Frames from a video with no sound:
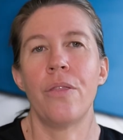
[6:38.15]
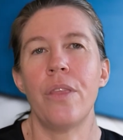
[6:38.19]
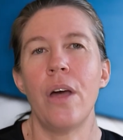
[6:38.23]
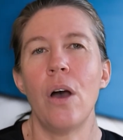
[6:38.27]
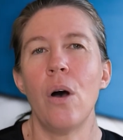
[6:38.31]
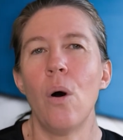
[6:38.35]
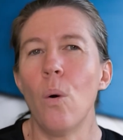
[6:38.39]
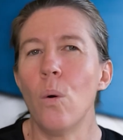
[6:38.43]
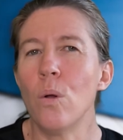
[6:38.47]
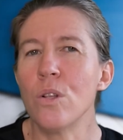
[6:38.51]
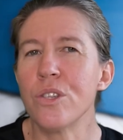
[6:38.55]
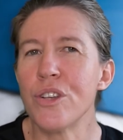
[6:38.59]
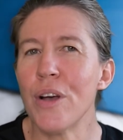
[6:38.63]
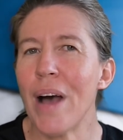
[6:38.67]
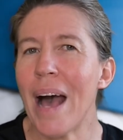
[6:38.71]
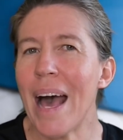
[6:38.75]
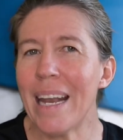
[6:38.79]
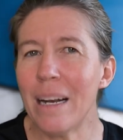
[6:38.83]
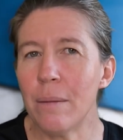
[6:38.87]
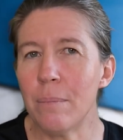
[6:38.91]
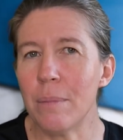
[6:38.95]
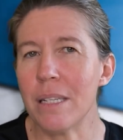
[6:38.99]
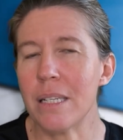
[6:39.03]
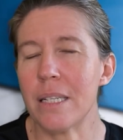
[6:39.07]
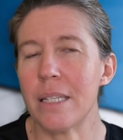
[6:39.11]
There are also
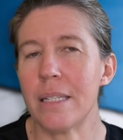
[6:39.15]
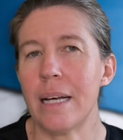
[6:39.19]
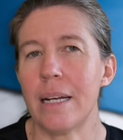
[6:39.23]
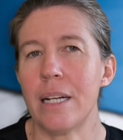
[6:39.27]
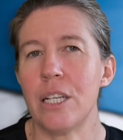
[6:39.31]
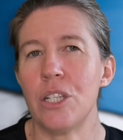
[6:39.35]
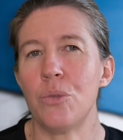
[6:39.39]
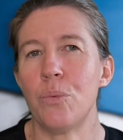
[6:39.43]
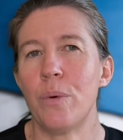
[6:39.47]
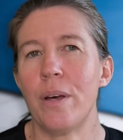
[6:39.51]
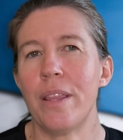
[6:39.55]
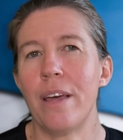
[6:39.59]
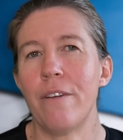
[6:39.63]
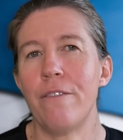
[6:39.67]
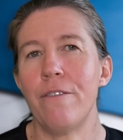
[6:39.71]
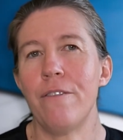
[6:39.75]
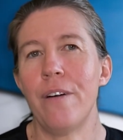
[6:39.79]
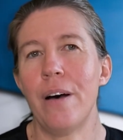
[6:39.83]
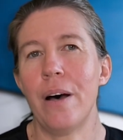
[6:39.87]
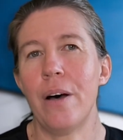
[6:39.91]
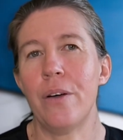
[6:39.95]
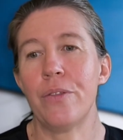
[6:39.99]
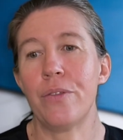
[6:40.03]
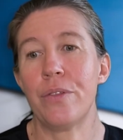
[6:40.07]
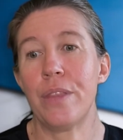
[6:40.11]
animal studies where they
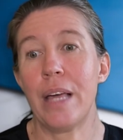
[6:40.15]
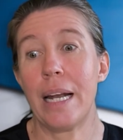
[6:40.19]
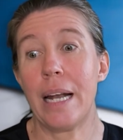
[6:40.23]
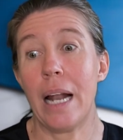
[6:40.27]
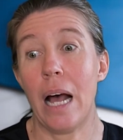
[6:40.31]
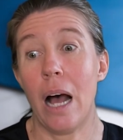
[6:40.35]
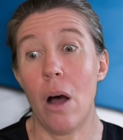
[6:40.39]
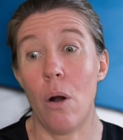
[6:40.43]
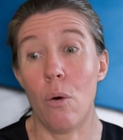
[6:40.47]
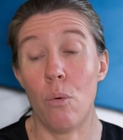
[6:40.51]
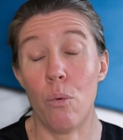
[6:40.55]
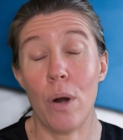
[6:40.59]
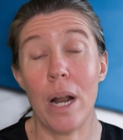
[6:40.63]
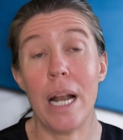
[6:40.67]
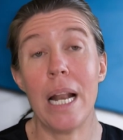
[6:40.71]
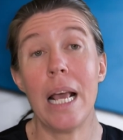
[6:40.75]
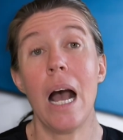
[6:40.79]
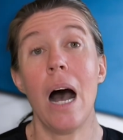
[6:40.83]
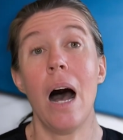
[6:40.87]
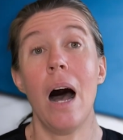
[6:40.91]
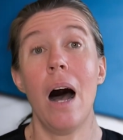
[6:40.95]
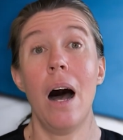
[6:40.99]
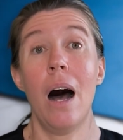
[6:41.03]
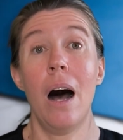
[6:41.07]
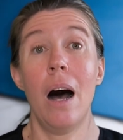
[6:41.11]
found that really
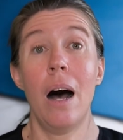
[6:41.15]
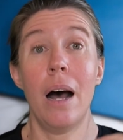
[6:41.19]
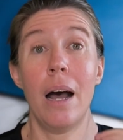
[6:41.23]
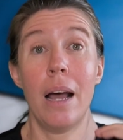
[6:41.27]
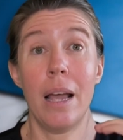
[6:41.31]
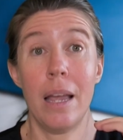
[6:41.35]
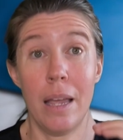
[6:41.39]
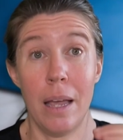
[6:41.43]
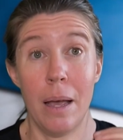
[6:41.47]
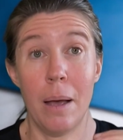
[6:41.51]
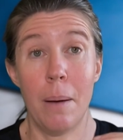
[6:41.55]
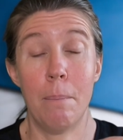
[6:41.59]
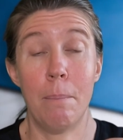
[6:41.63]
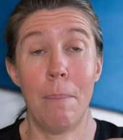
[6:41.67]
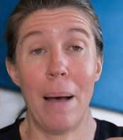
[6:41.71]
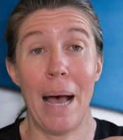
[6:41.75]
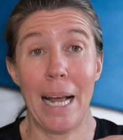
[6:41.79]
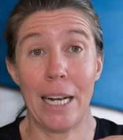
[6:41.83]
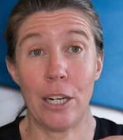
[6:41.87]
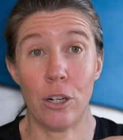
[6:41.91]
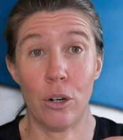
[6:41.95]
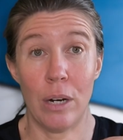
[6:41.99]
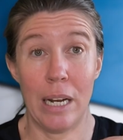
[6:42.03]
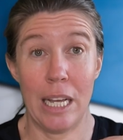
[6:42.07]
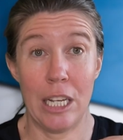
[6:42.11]
high
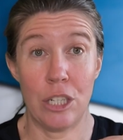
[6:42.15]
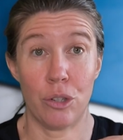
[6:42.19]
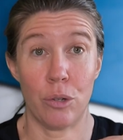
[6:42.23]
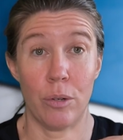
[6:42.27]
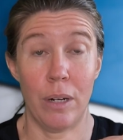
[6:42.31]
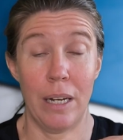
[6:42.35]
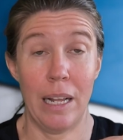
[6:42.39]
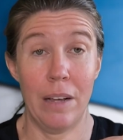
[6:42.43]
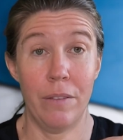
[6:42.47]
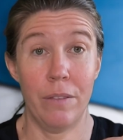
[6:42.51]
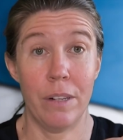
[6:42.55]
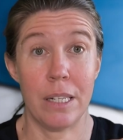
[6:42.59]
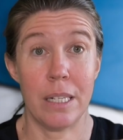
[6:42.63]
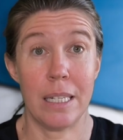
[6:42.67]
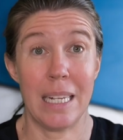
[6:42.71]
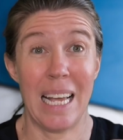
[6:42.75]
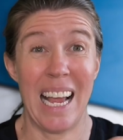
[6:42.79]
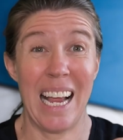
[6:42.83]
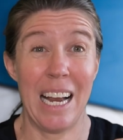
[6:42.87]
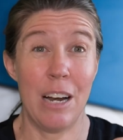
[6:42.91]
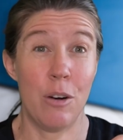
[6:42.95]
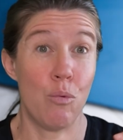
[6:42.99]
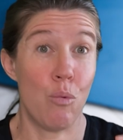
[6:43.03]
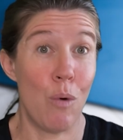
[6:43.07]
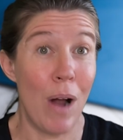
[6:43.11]
bad cholesterol levels
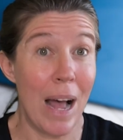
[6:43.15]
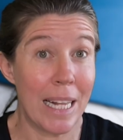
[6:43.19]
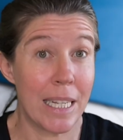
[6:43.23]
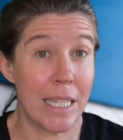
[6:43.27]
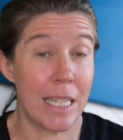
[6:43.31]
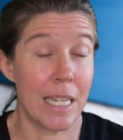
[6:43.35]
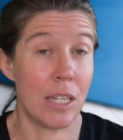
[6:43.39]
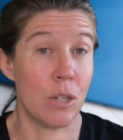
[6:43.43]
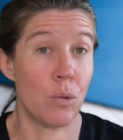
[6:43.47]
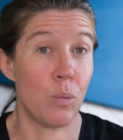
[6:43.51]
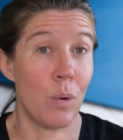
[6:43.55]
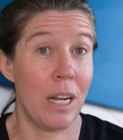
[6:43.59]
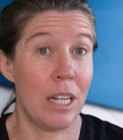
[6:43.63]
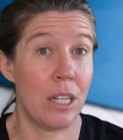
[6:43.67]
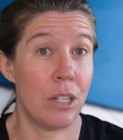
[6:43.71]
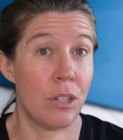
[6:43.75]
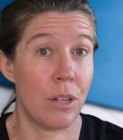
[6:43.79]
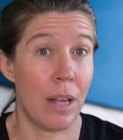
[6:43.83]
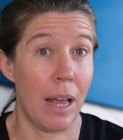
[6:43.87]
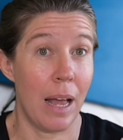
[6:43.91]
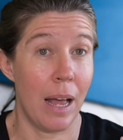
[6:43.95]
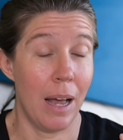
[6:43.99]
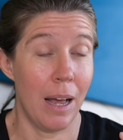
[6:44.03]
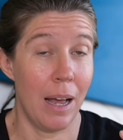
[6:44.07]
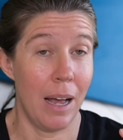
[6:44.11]
in rats as well
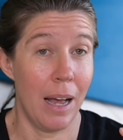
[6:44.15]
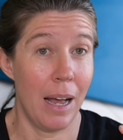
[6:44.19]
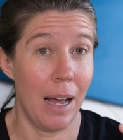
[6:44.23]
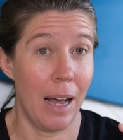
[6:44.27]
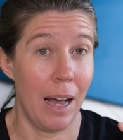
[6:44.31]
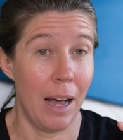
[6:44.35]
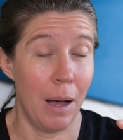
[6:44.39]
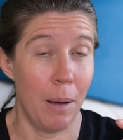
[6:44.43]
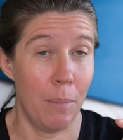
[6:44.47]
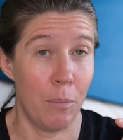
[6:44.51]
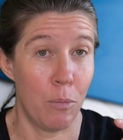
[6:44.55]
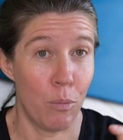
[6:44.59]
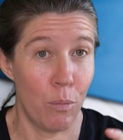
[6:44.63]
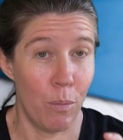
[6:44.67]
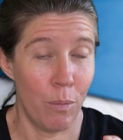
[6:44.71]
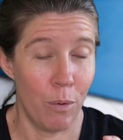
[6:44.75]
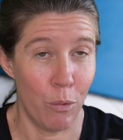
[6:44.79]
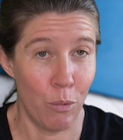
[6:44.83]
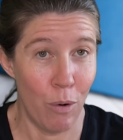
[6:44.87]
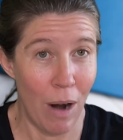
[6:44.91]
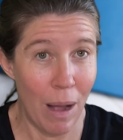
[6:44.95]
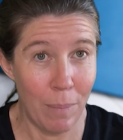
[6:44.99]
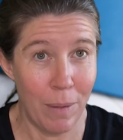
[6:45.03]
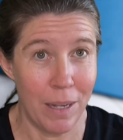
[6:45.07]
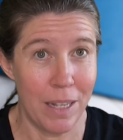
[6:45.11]
as
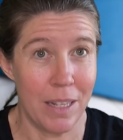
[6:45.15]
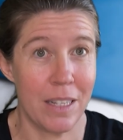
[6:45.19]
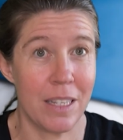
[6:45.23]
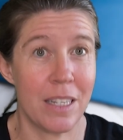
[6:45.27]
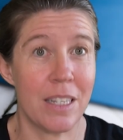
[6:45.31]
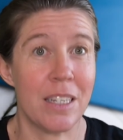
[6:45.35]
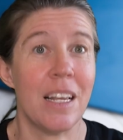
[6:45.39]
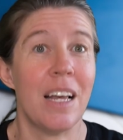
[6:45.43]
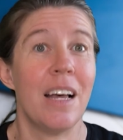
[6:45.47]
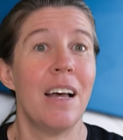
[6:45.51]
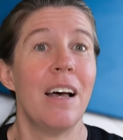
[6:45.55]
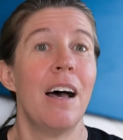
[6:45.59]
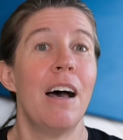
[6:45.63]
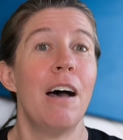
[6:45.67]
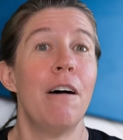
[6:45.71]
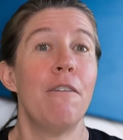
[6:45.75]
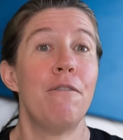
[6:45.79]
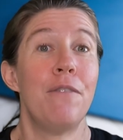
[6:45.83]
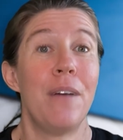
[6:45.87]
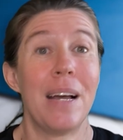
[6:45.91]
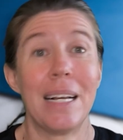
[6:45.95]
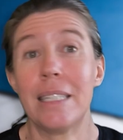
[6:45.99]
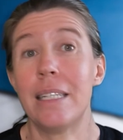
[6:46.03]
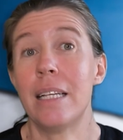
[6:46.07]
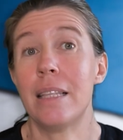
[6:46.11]
rabbits
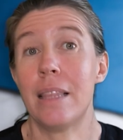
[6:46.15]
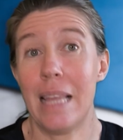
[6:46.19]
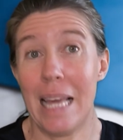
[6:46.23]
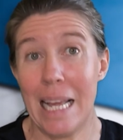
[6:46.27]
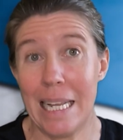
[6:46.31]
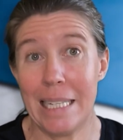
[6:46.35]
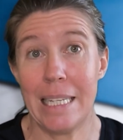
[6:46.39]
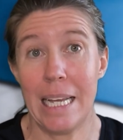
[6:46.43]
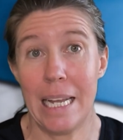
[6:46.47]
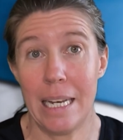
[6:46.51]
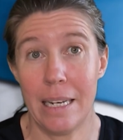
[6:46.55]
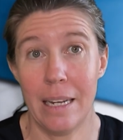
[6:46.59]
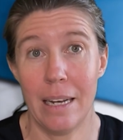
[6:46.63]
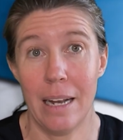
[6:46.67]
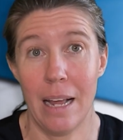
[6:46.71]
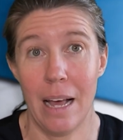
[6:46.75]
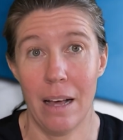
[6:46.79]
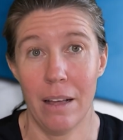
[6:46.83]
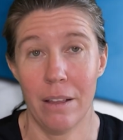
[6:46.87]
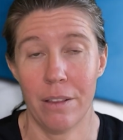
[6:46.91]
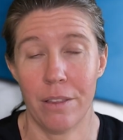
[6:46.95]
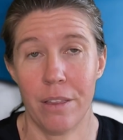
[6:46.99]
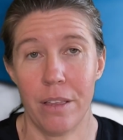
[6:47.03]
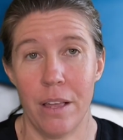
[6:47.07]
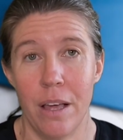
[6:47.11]
affected their tendon
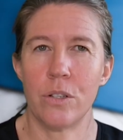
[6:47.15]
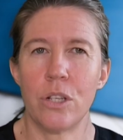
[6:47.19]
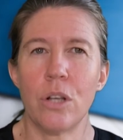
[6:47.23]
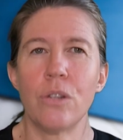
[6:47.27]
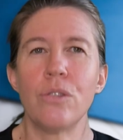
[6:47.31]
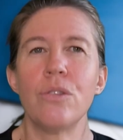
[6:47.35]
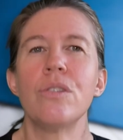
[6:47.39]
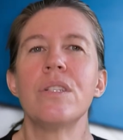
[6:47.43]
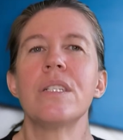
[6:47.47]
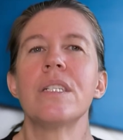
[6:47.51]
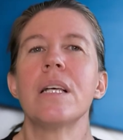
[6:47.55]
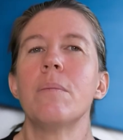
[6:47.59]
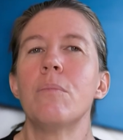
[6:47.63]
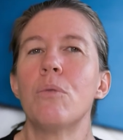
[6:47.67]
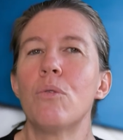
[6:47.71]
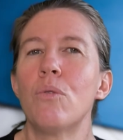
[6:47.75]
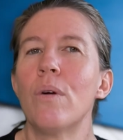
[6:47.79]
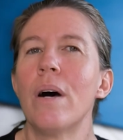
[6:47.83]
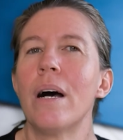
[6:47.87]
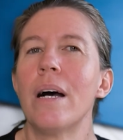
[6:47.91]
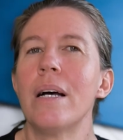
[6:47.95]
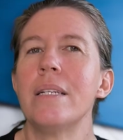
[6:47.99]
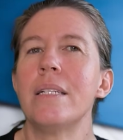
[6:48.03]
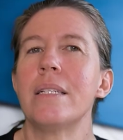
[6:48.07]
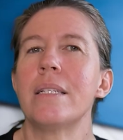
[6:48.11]
health. So to
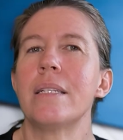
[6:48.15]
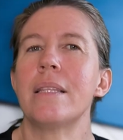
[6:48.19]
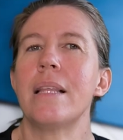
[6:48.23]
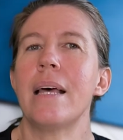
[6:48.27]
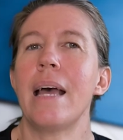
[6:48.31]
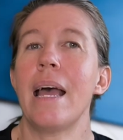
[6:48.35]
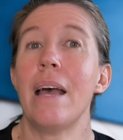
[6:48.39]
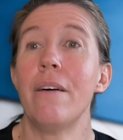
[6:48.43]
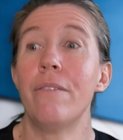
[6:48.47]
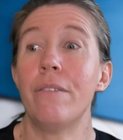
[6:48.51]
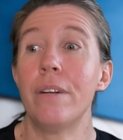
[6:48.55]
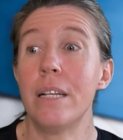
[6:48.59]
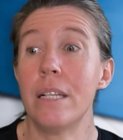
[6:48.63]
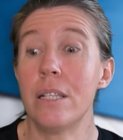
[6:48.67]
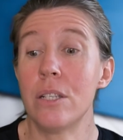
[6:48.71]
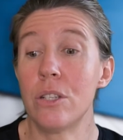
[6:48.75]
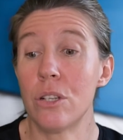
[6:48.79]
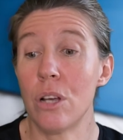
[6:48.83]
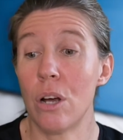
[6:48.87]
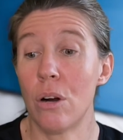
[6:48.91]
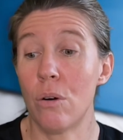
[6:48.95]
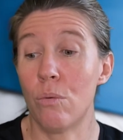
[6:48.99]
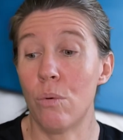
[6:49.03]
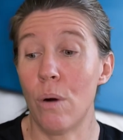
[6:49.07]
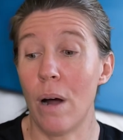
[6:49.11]
summarize the
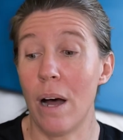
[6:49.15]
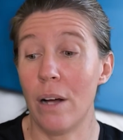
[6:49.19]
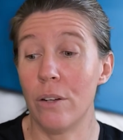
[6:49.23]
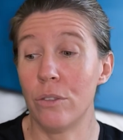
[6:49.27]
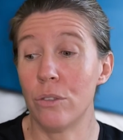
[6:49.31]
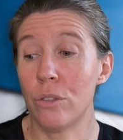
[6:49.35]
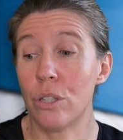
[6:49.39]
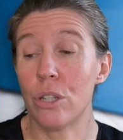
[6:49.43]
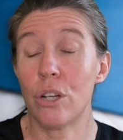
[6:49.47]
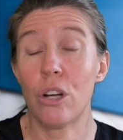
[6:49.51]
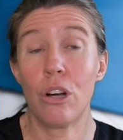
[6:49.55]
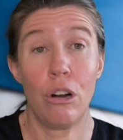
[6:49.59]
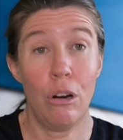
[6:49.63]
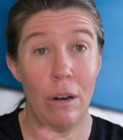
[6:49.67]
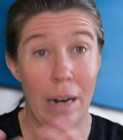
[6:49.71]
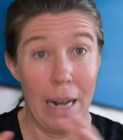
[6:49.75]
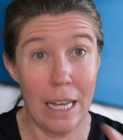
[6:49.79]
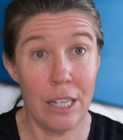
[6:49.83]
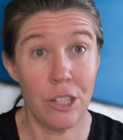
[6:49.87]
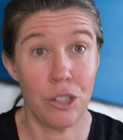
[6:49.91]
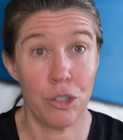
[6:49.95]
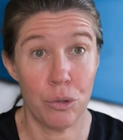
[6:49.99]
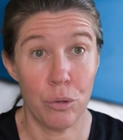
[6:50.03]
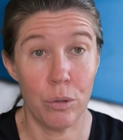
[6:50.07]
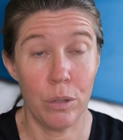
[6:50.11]
evidence around
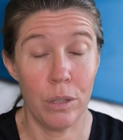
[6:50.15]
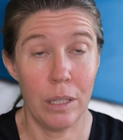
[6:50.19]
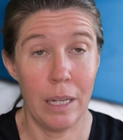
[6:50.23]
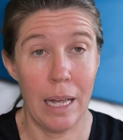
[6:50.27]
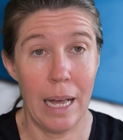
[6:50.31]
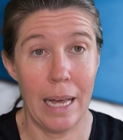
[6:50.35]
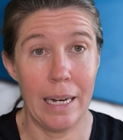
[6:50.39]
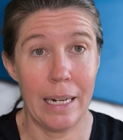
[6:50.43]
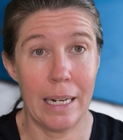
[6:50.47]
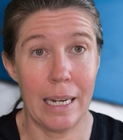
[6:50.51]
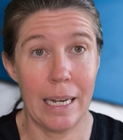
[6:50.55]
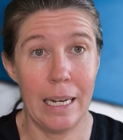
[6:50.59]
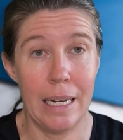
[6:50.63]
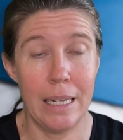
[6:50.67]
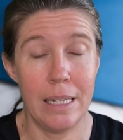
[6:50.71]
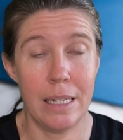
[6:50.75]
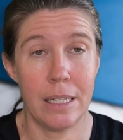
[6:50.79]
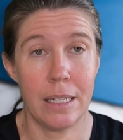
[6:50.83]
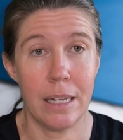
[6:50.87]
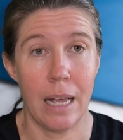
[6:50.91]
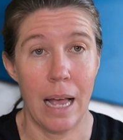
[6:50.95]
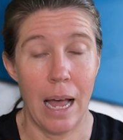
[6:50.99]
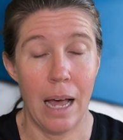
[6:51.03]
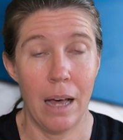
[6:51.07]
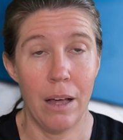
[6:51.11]
cholesterol and
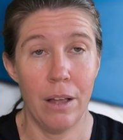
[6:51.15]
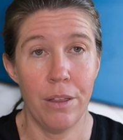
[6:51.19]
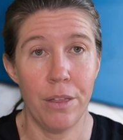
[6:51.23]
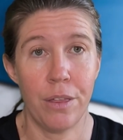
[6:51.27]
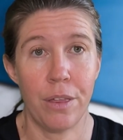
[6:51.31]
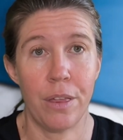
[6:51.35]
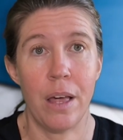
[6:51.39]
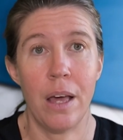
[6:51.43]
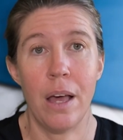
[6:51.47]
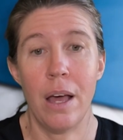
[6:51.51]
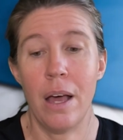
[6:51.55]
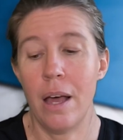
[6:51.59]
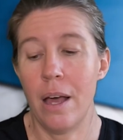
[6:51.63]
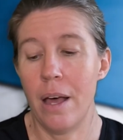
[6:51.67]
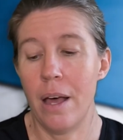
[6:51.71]
Achilles health,